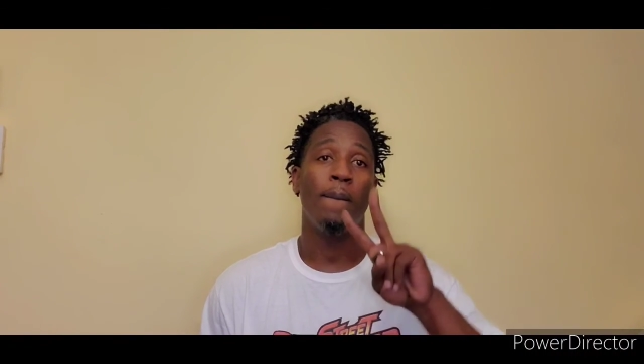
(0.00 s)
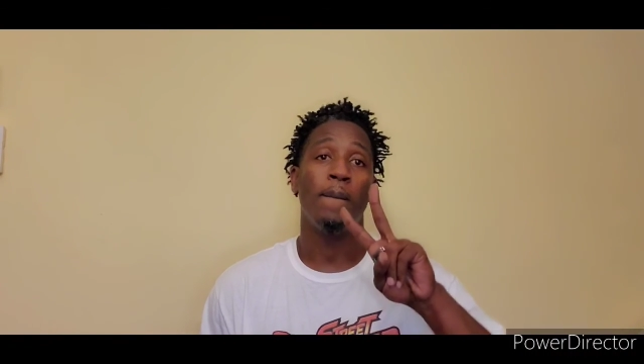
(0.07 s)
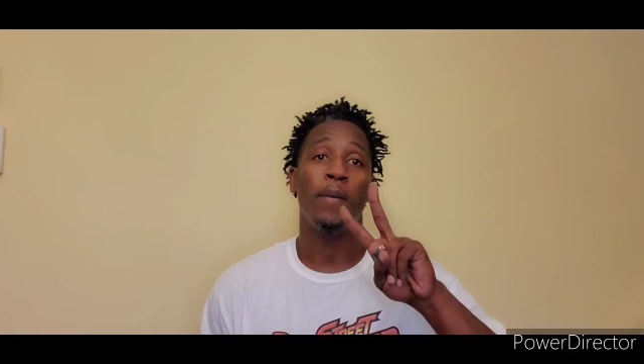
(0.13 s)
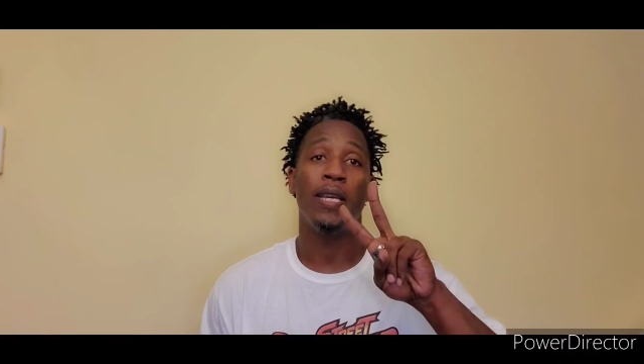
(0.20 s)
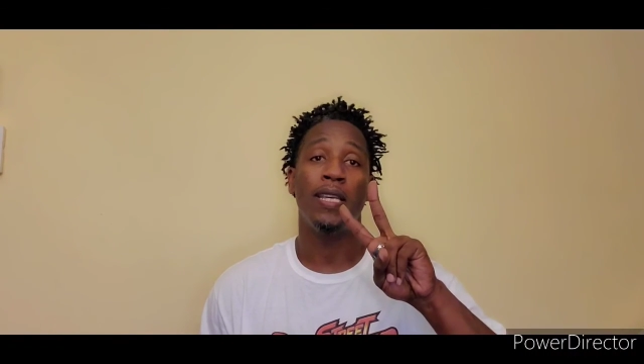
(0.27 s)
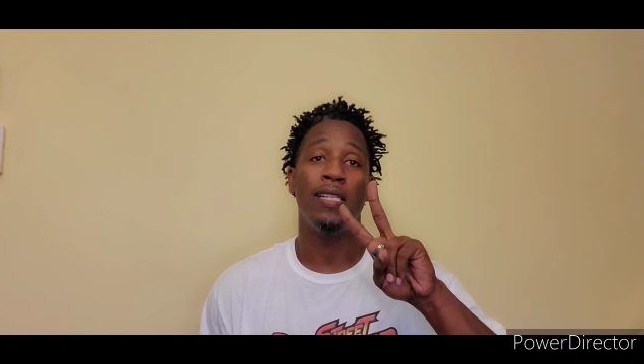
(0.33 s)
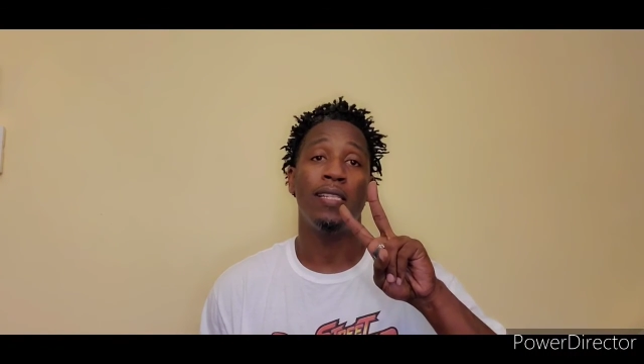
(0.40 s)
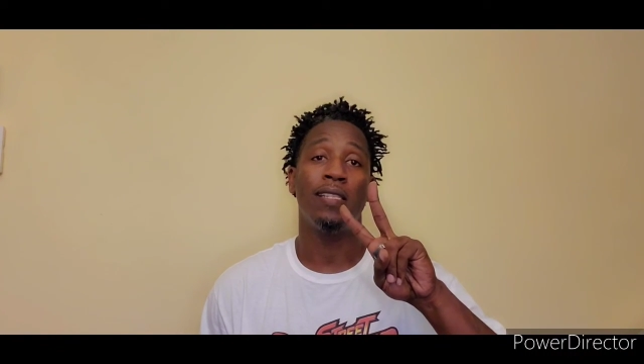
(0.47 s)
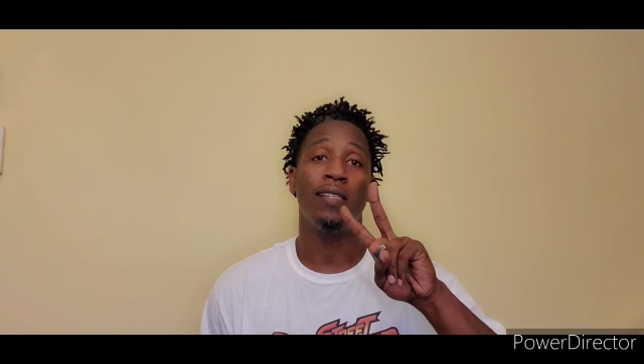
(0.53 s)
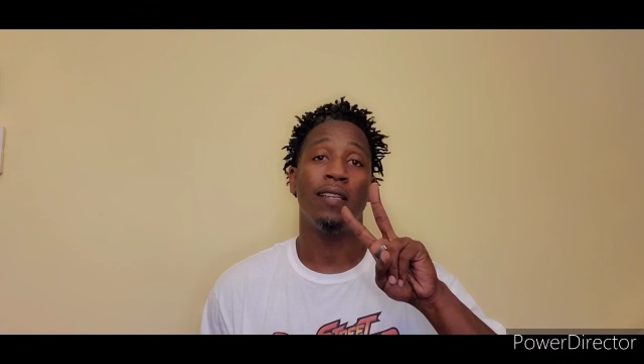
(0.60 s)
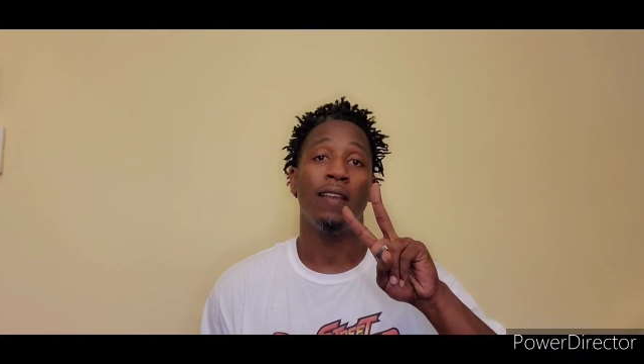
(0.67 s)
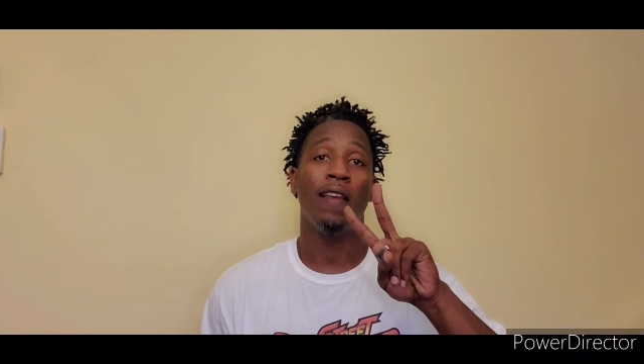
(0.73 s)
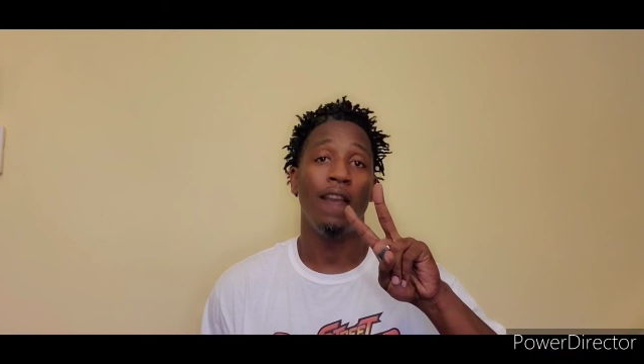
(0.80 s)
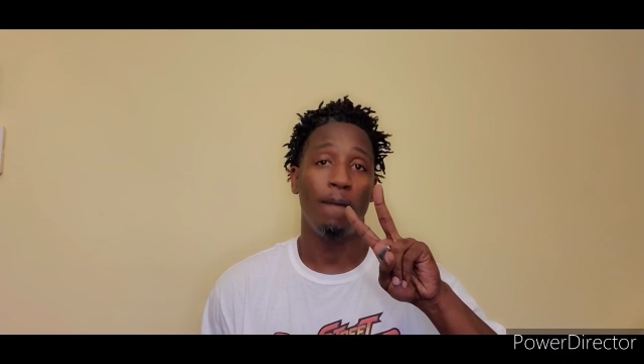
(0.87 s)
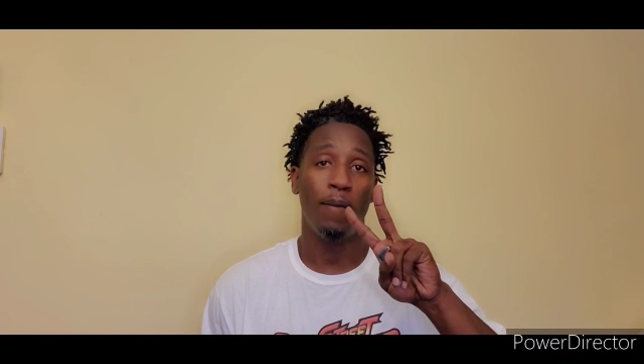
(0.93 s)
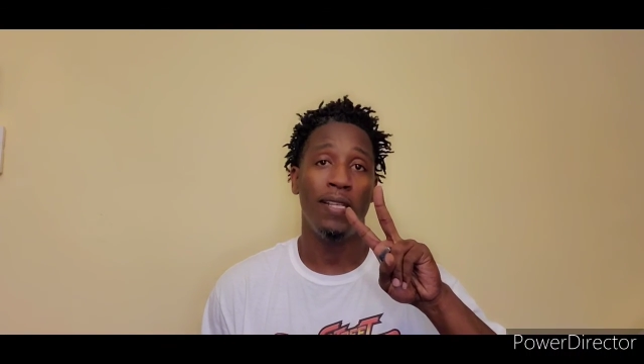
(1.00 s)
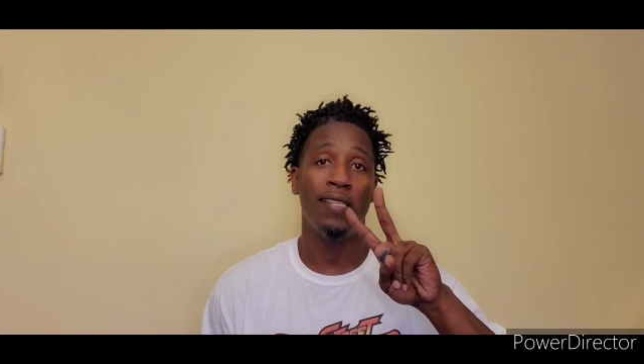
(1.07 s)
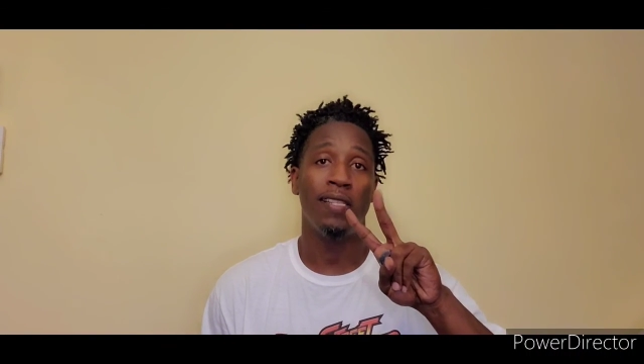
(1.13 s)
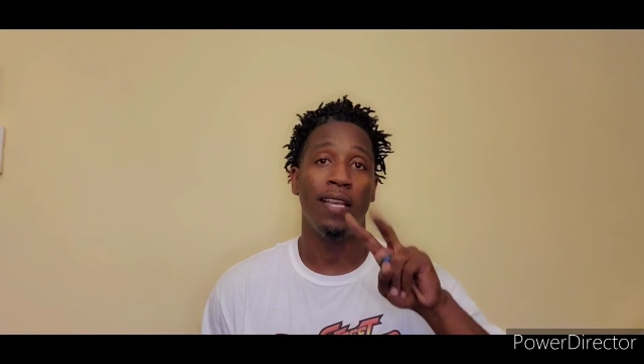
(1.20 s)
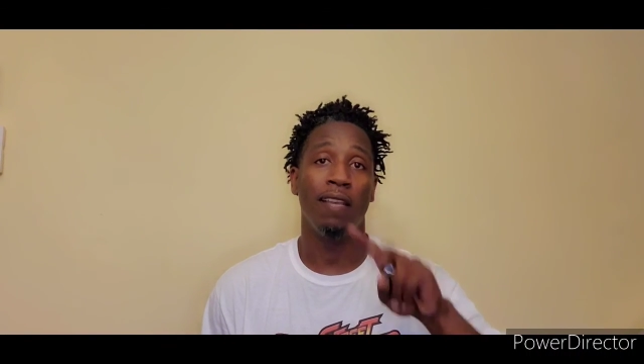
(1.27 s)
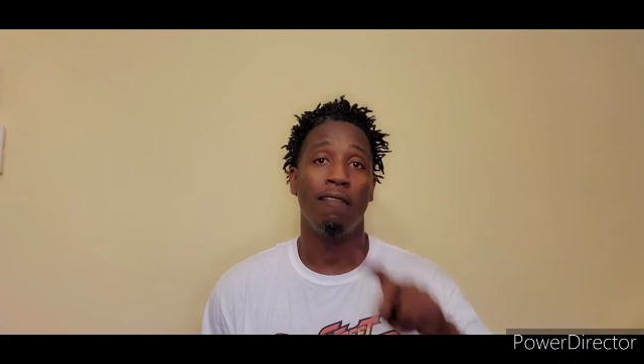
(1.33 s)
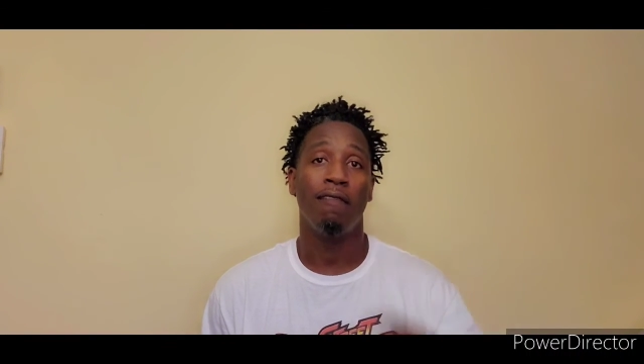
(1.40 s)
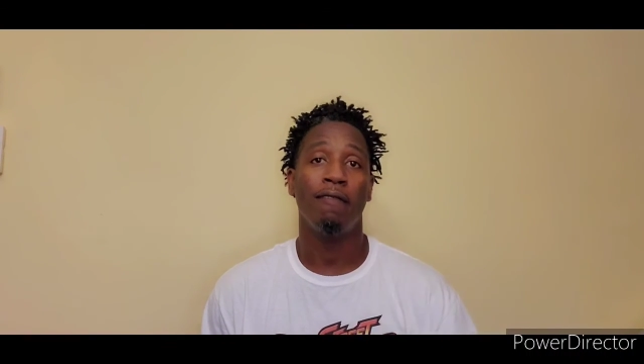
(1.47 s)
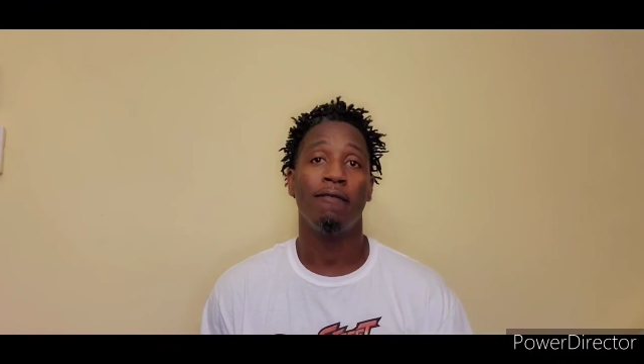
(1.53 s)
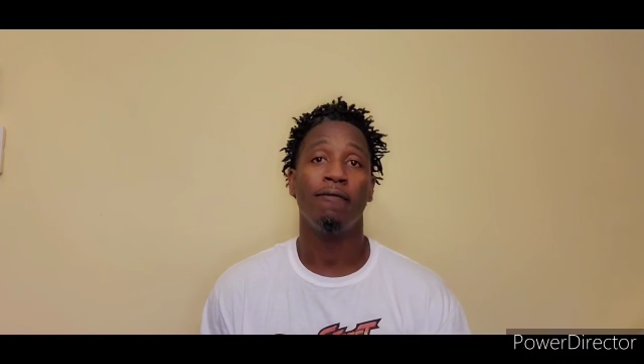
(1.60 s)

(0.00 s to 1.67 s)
peace and be safe.